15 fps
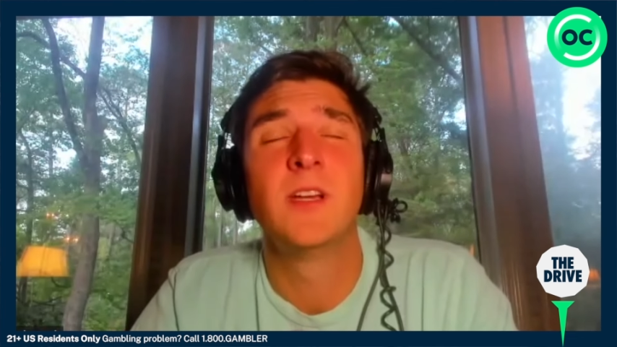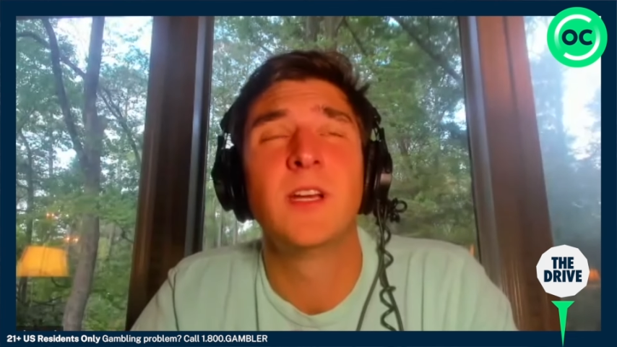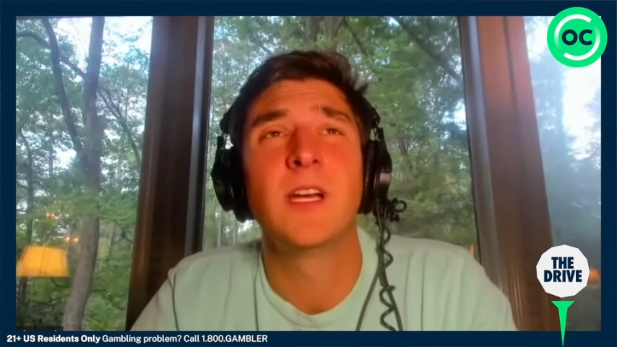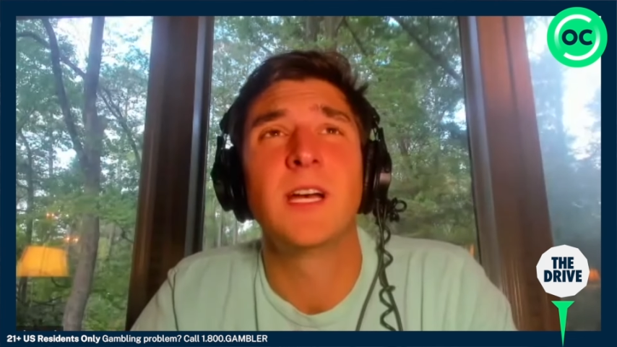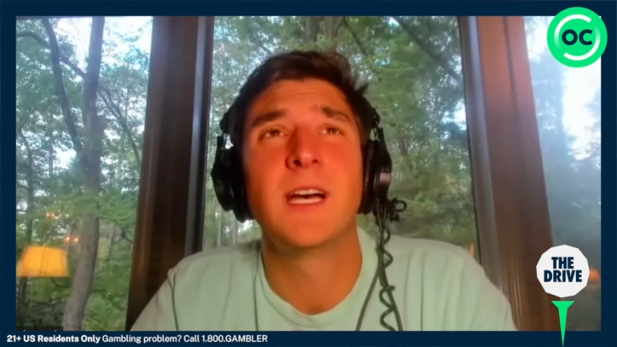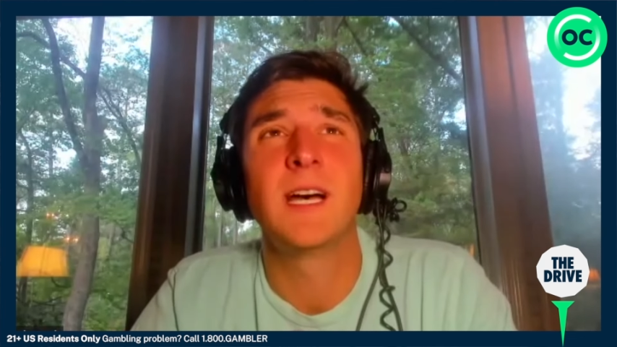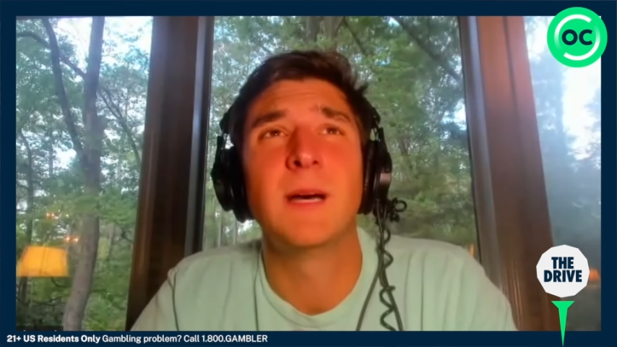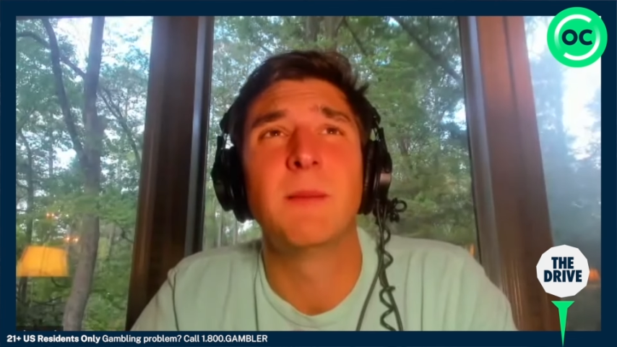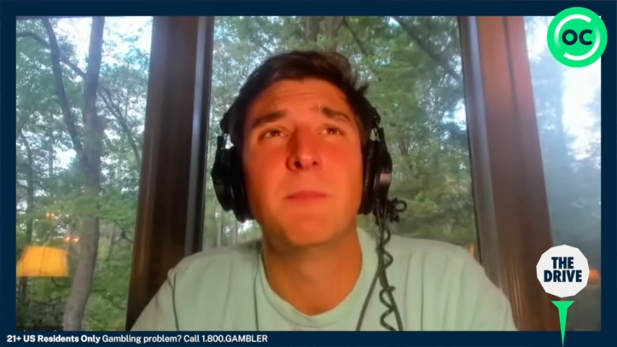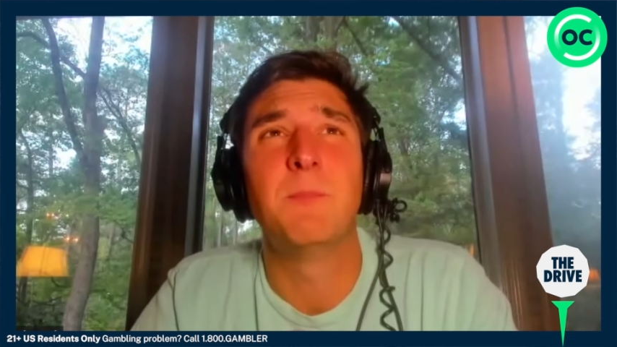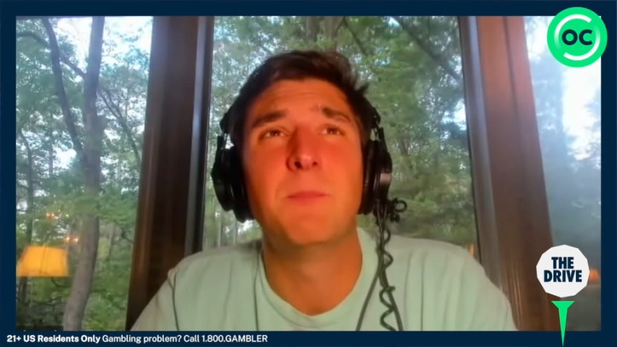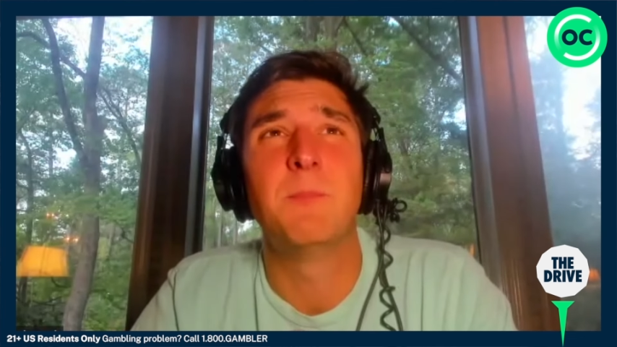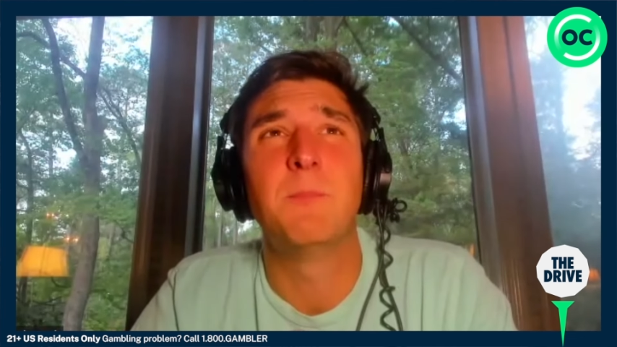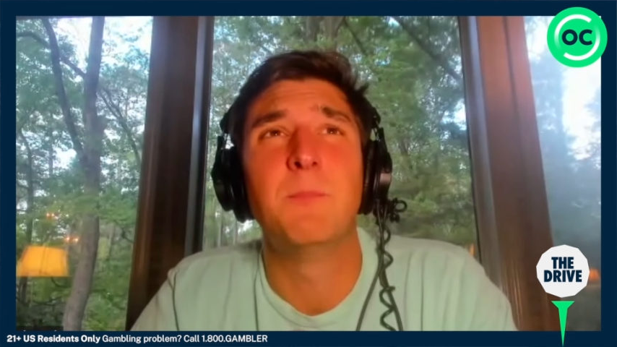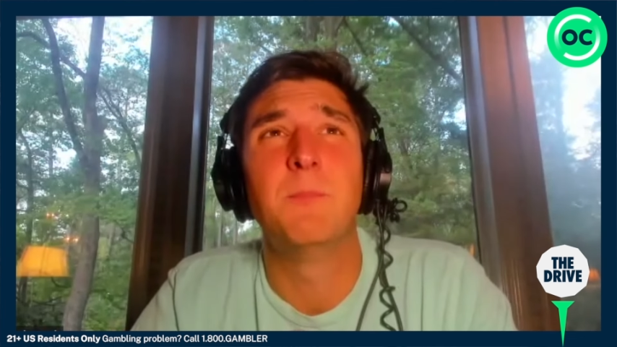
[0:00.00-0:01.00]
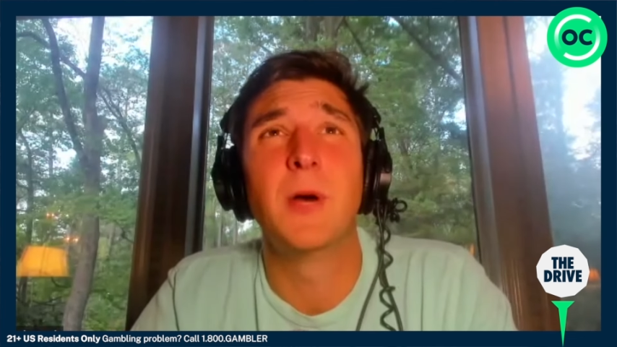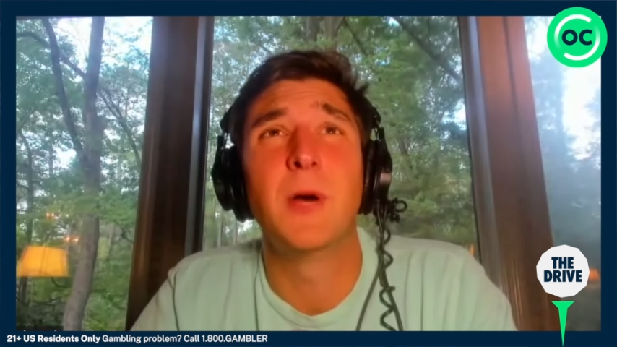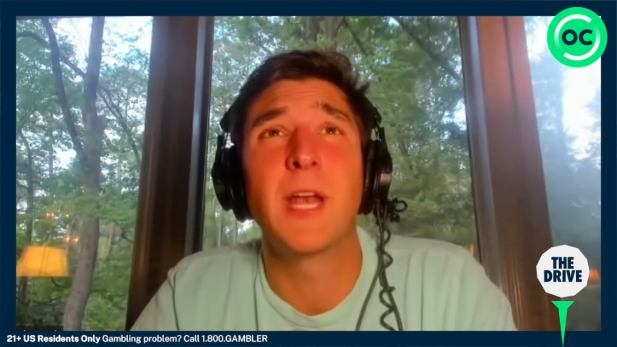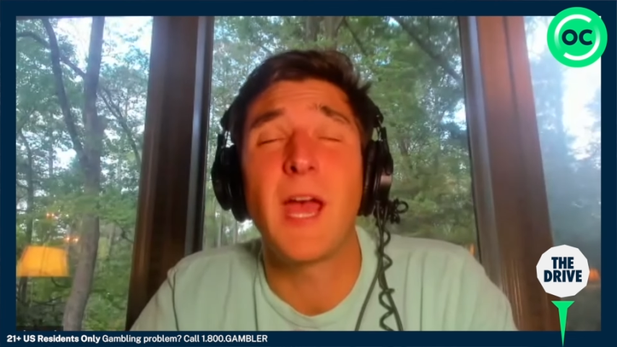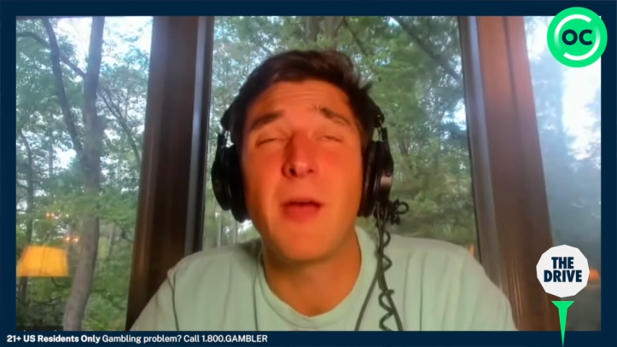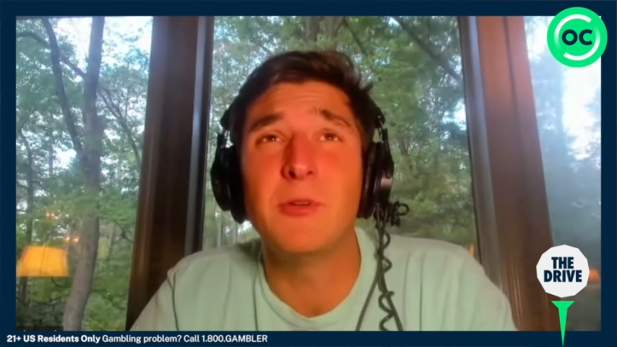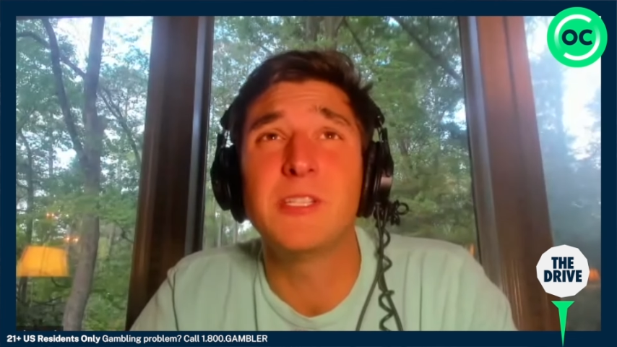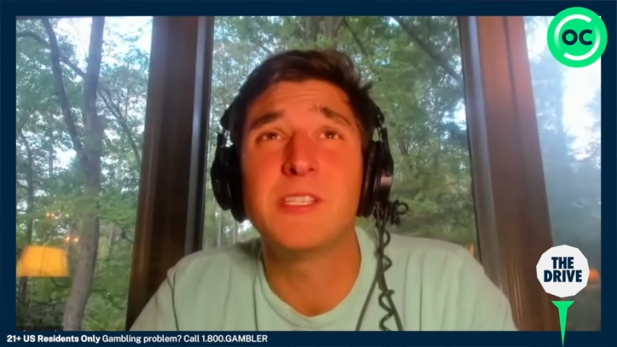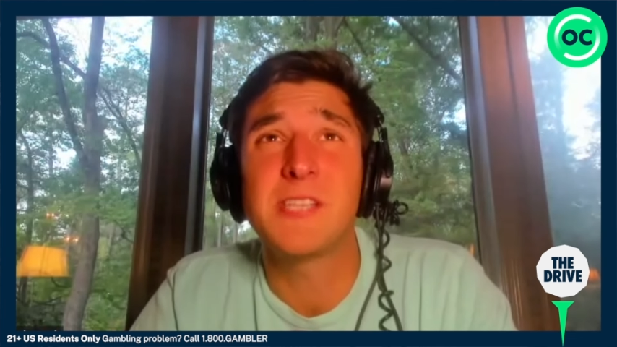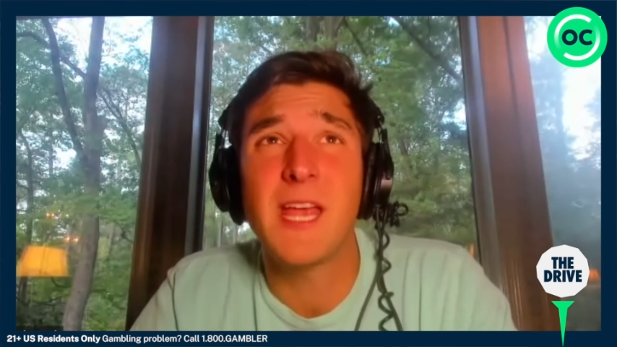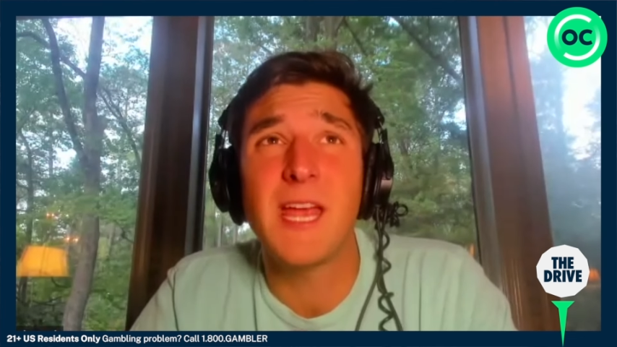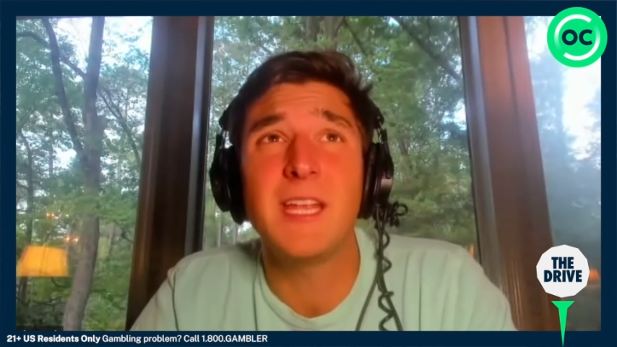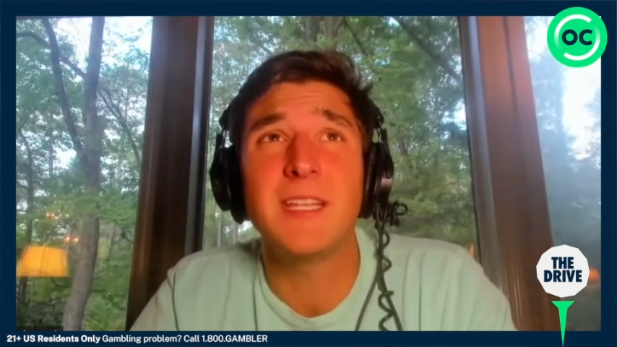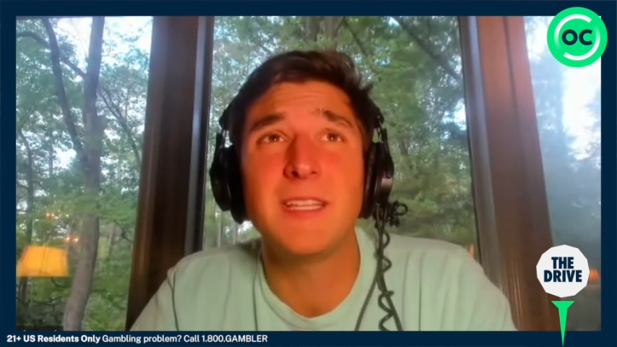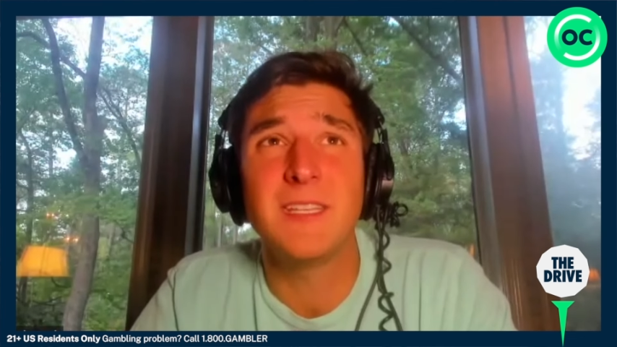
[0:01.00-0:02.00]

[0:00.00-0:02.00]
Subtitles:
But I would say,